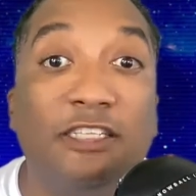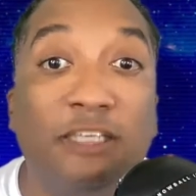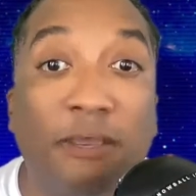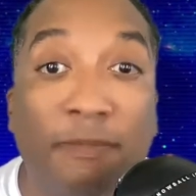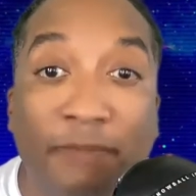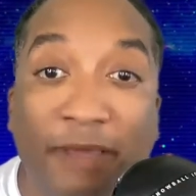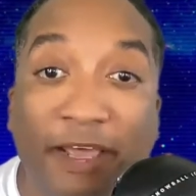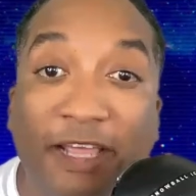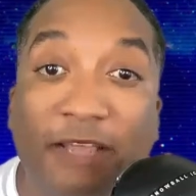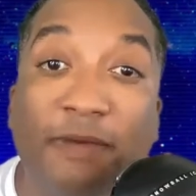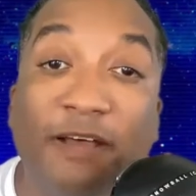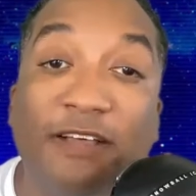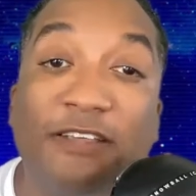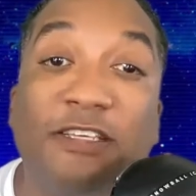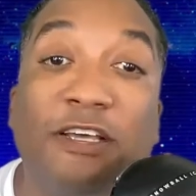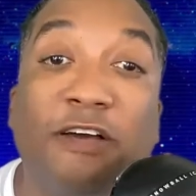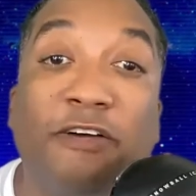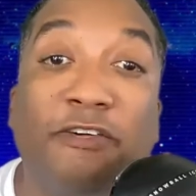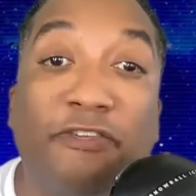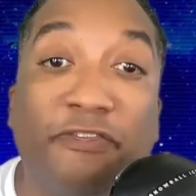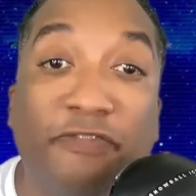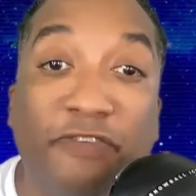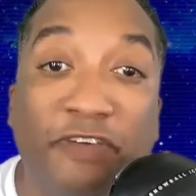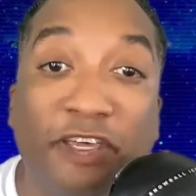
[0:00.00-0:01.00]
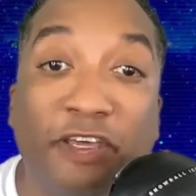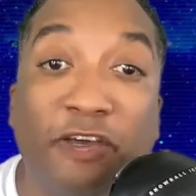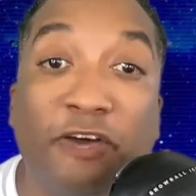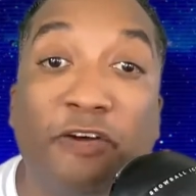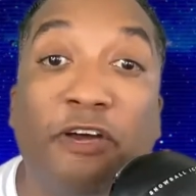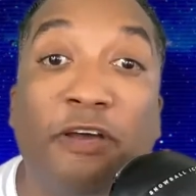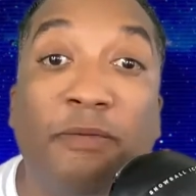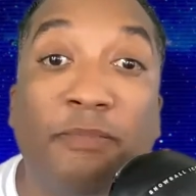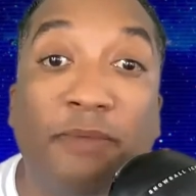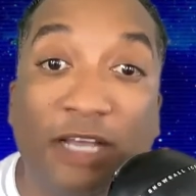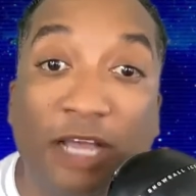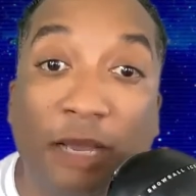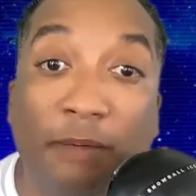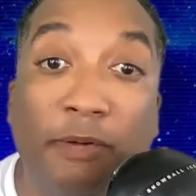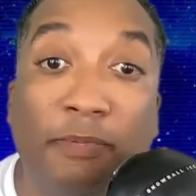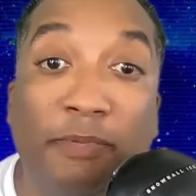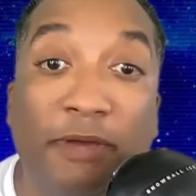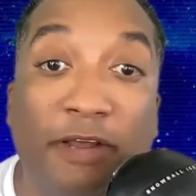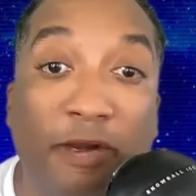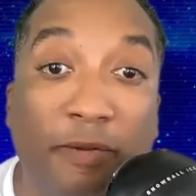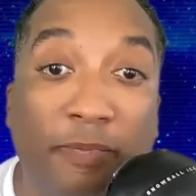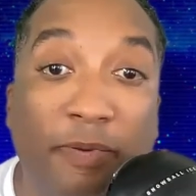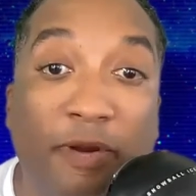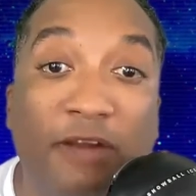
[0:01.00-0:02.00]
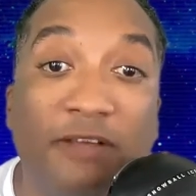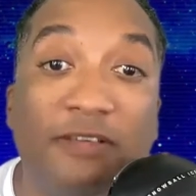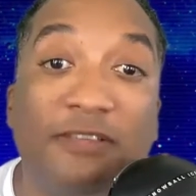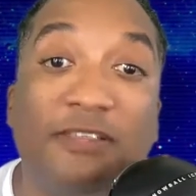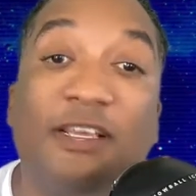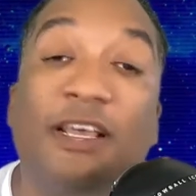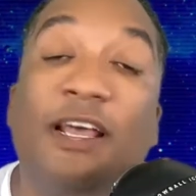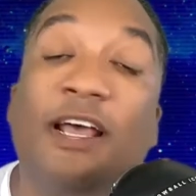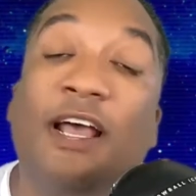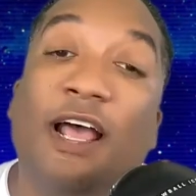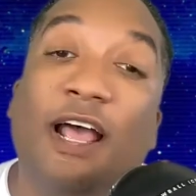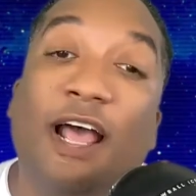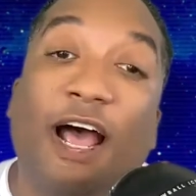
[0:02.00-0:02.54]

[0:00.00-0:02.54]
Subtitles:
to make myself feel and become a better person.